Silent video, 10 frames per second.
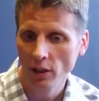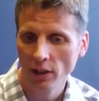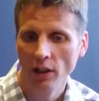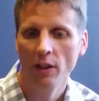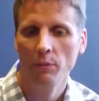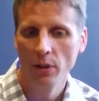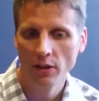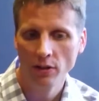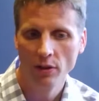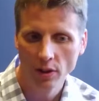a look, make
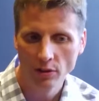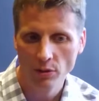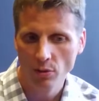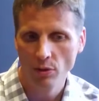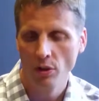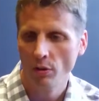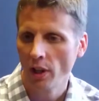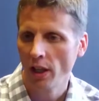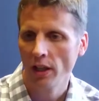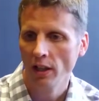sure things are doing
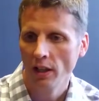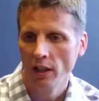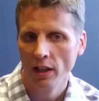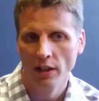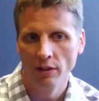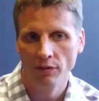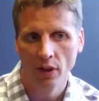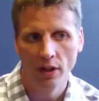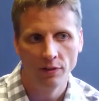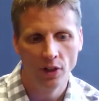okay, and if
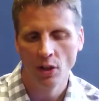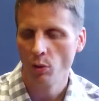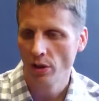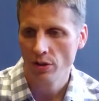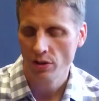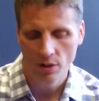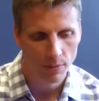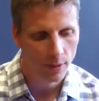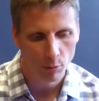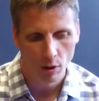any questions come
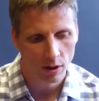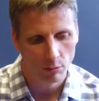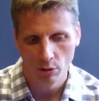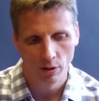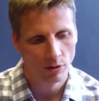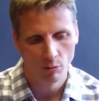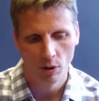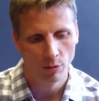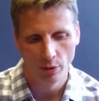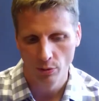up while
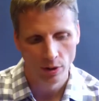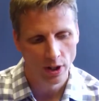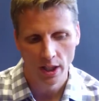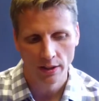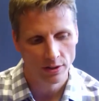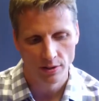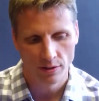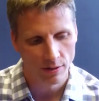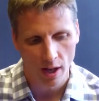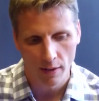we're doing that,
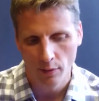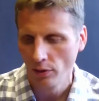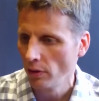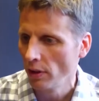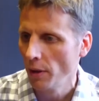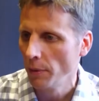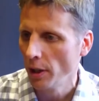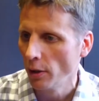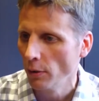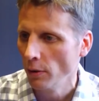just obviously let me know.